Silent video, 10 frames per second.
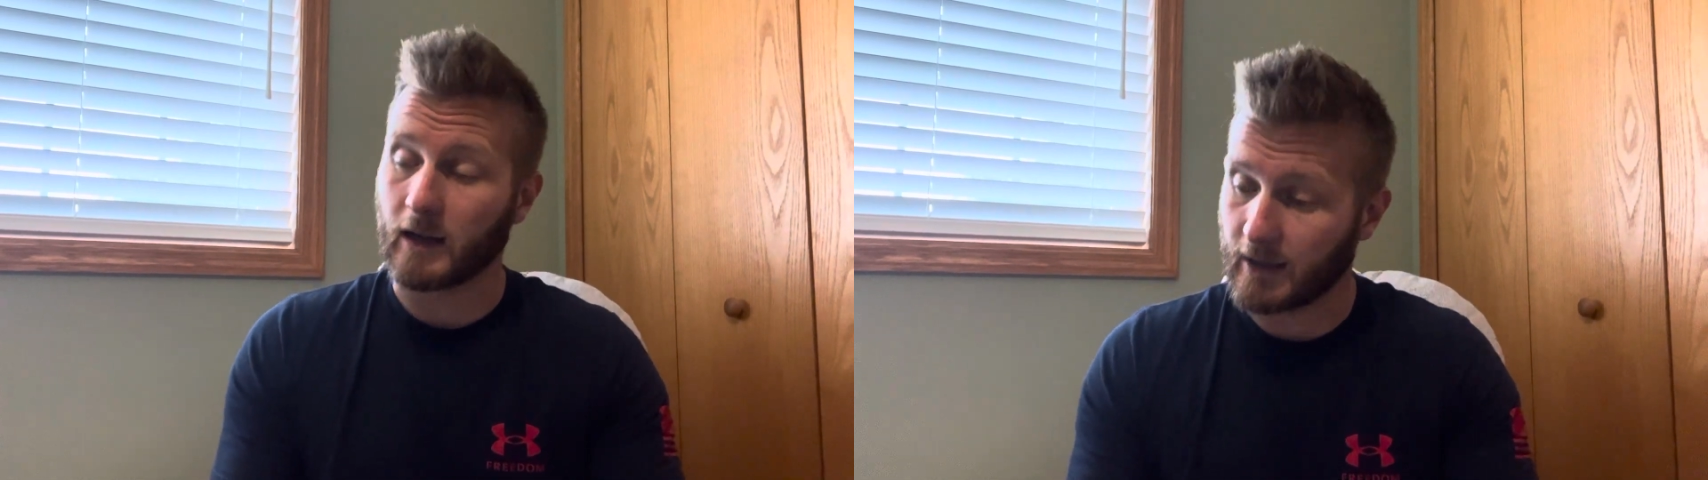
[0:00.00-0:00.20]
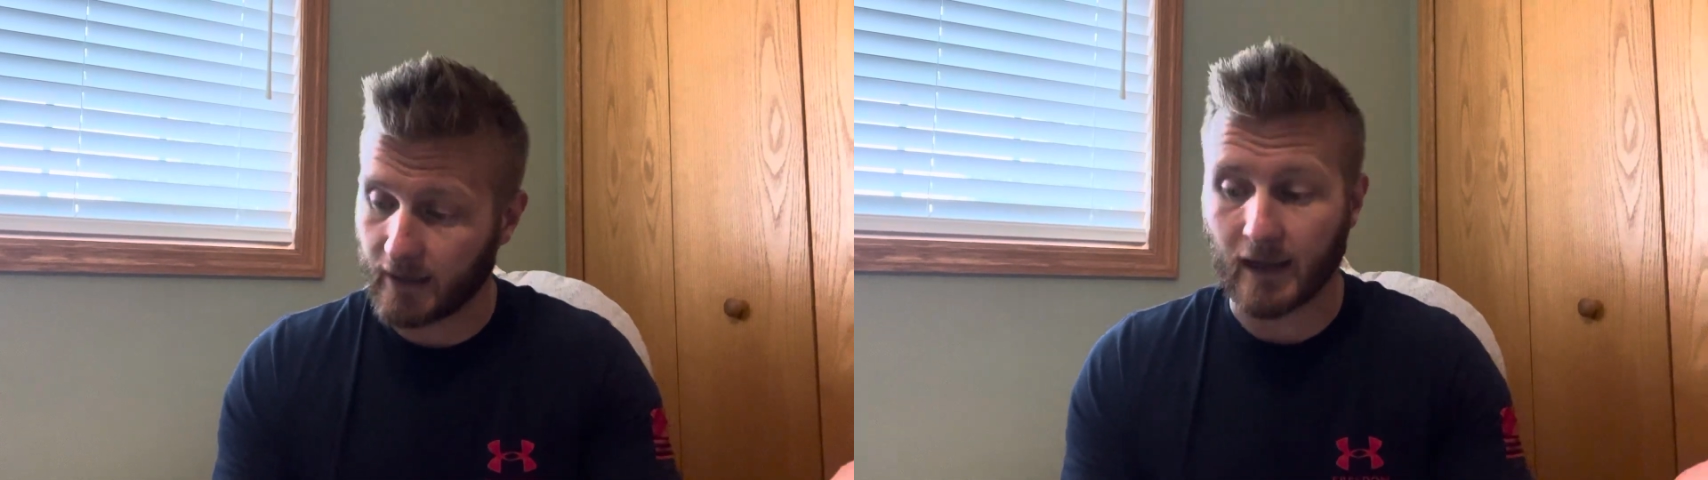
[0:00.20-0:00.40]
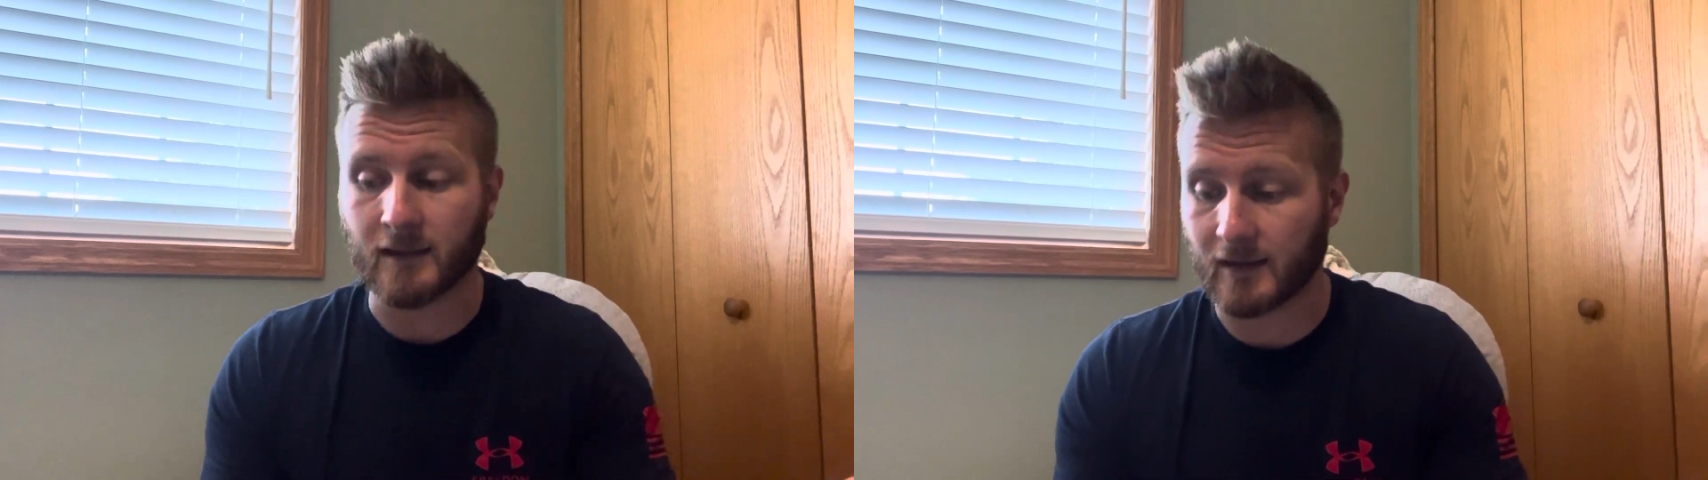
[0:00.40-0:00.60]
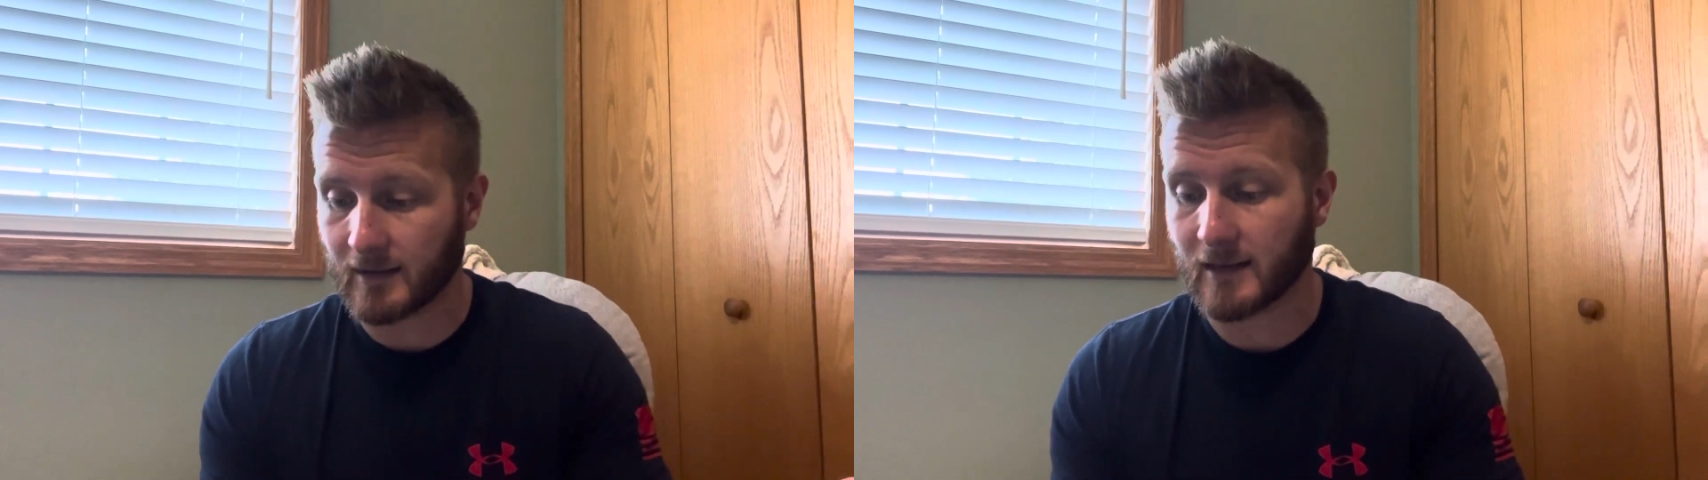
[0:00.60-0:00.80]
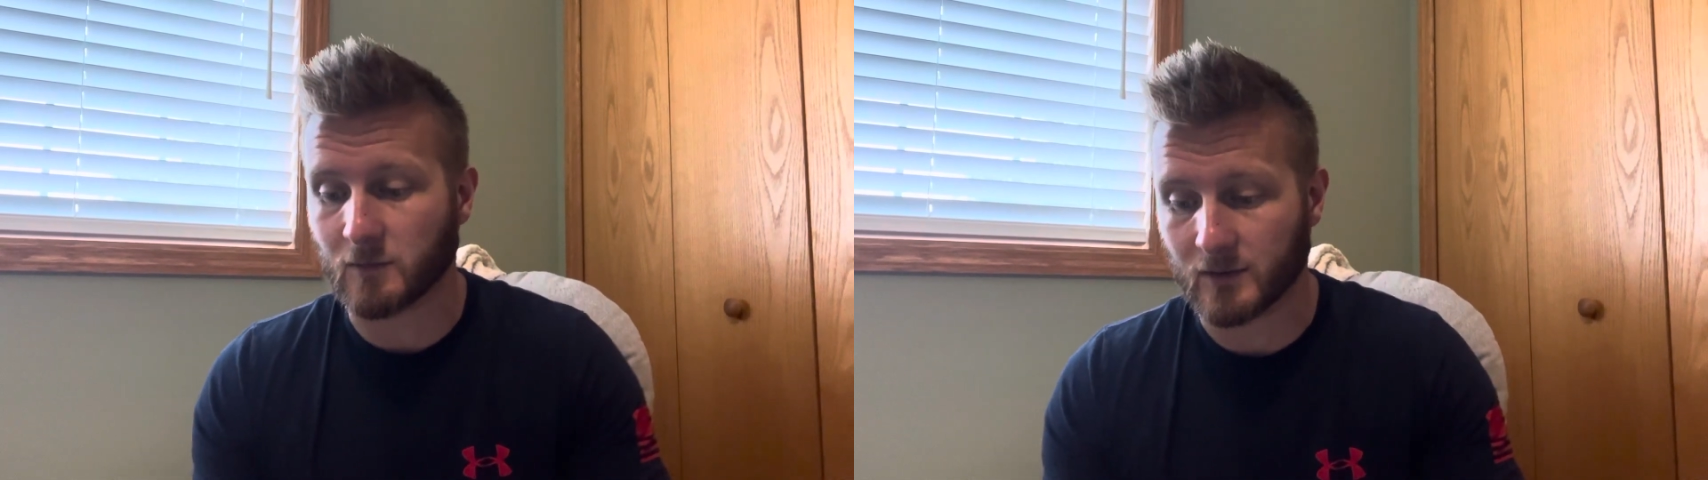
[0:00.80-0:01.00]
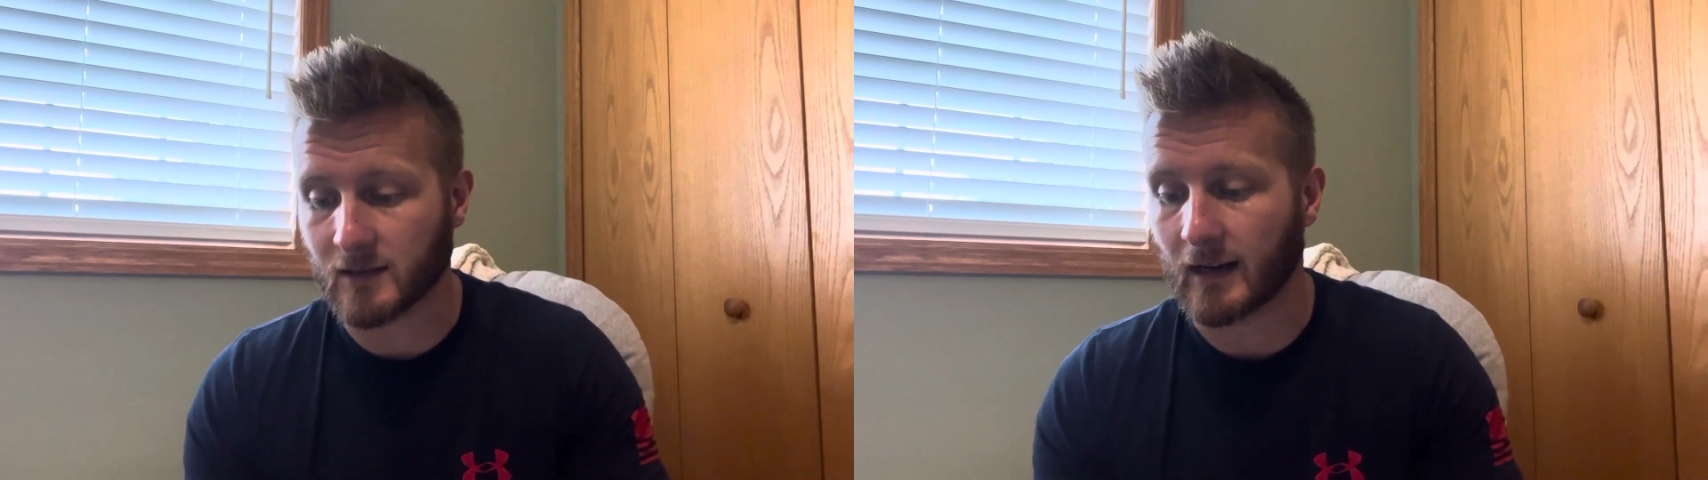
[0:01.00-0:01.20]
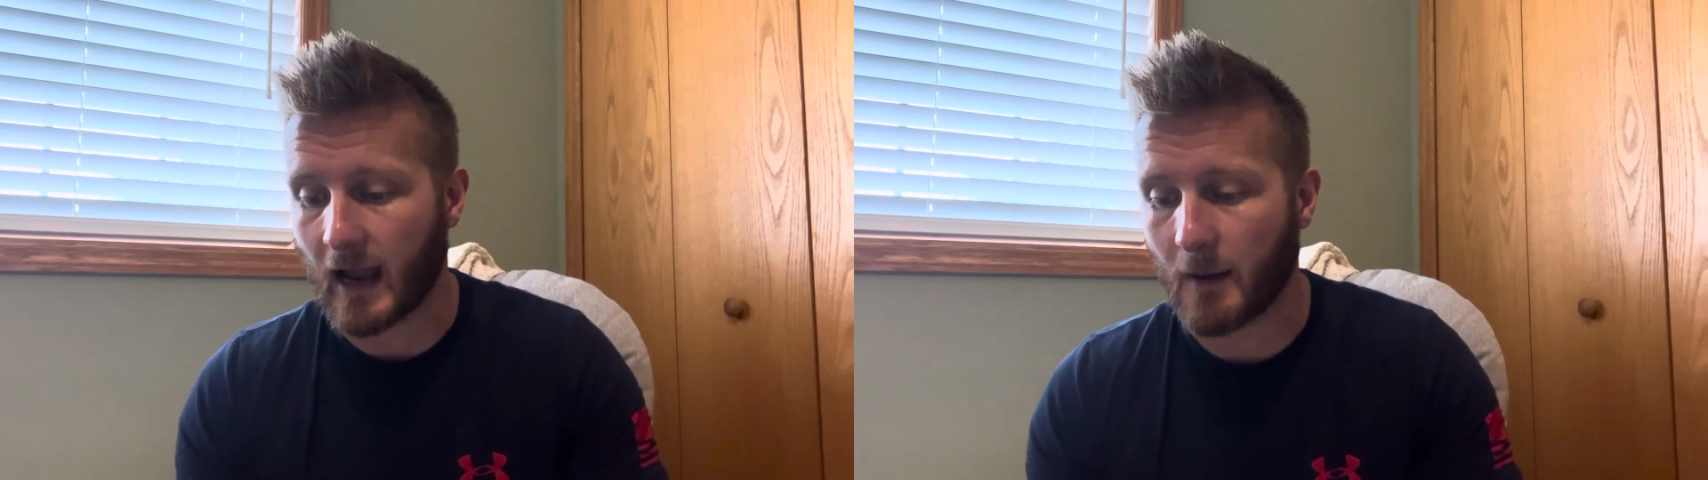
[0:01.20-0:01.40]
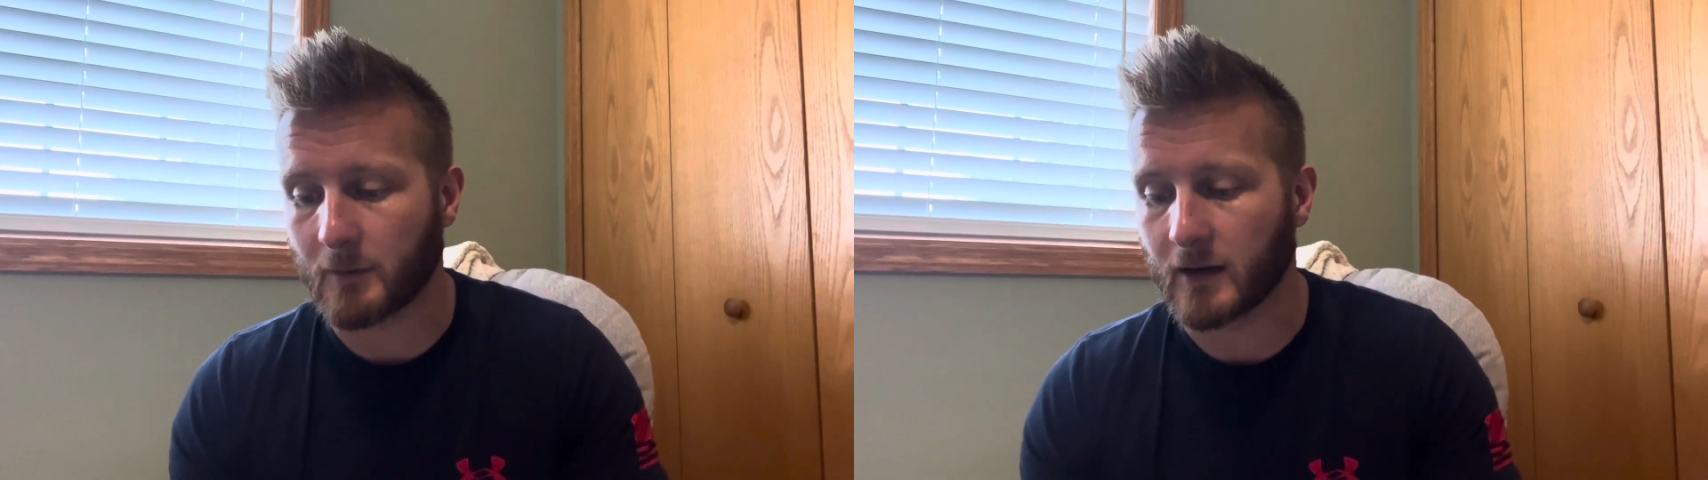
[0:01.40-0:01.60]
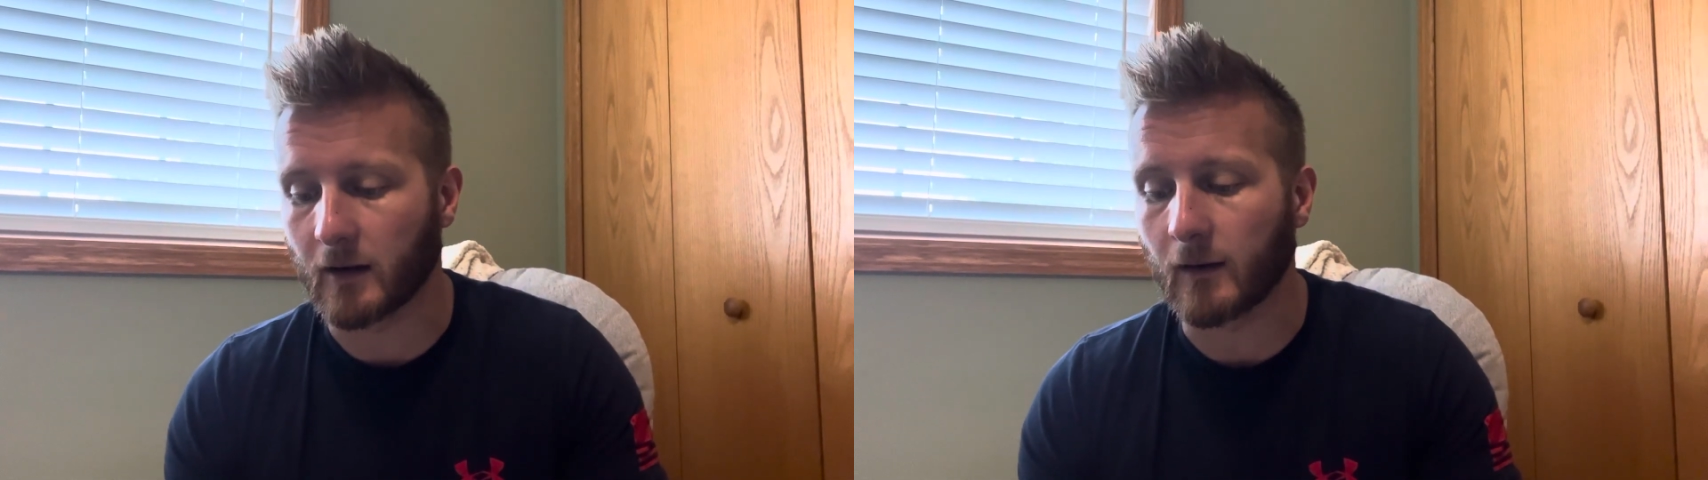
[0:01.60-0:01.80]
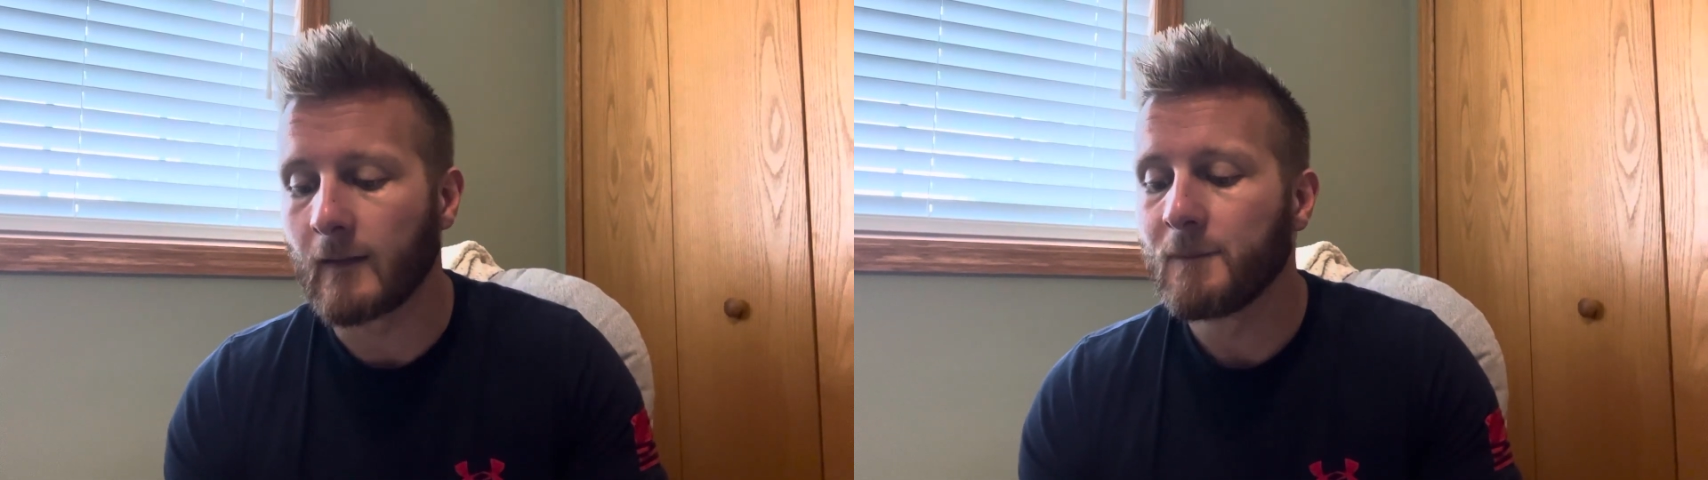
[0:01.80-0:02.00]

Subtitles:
And I think that's what's going to happen here.